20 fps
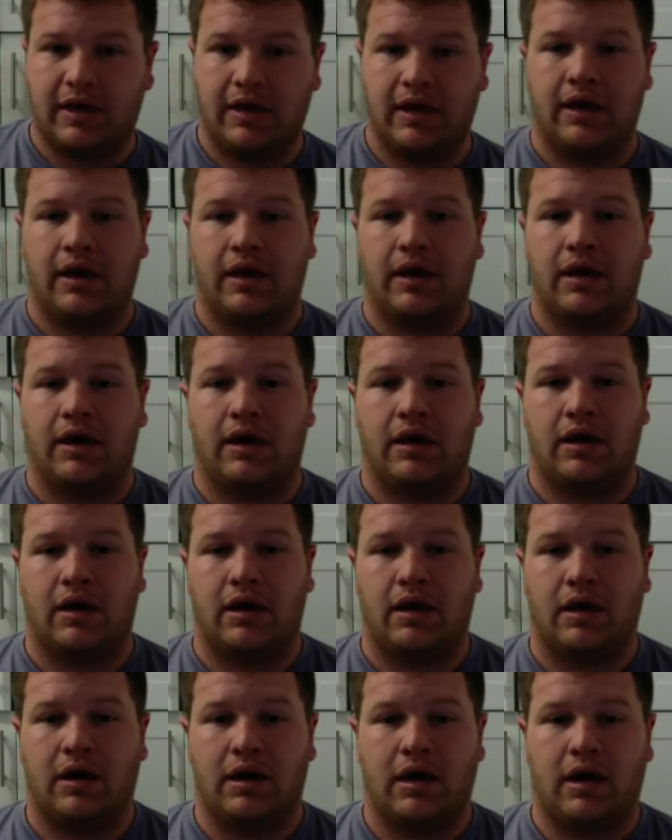a
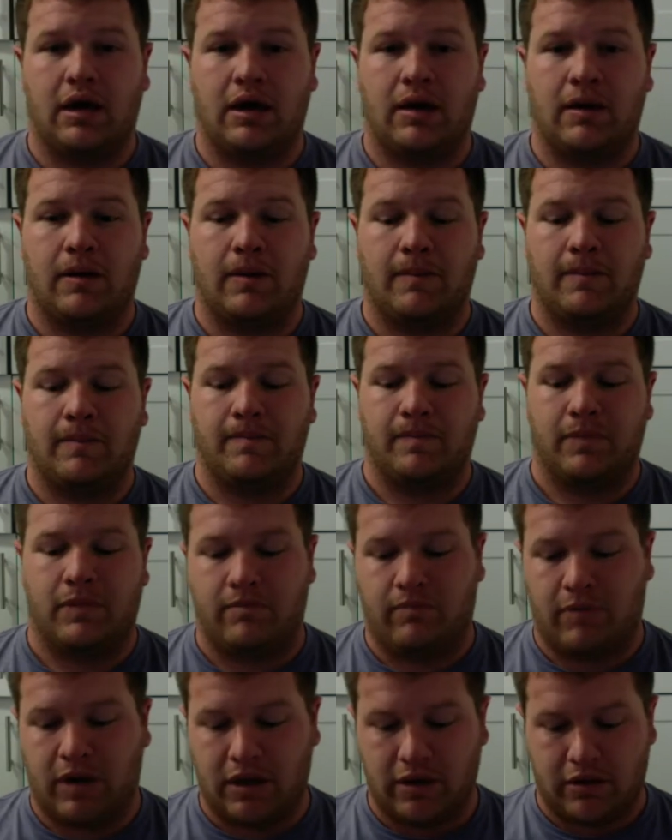
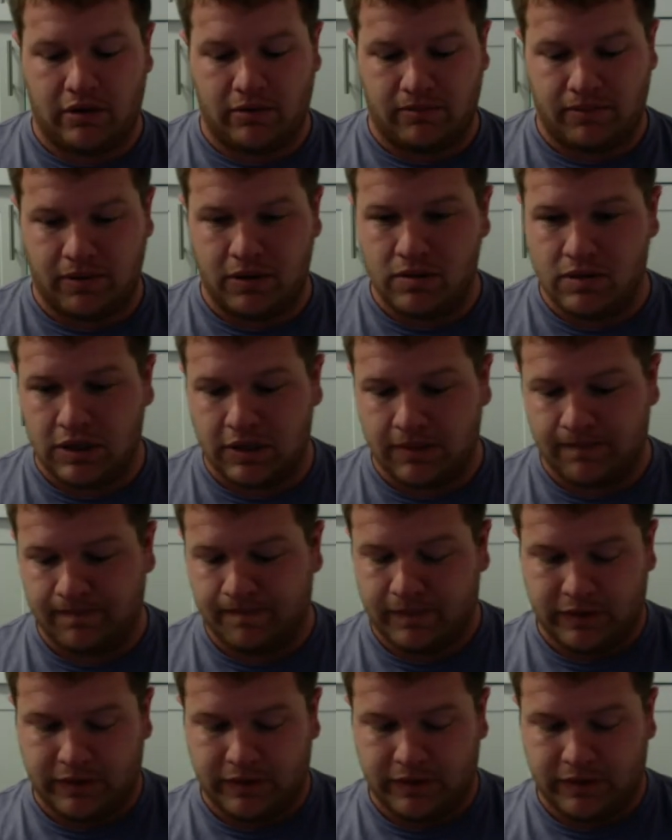My Little Pony.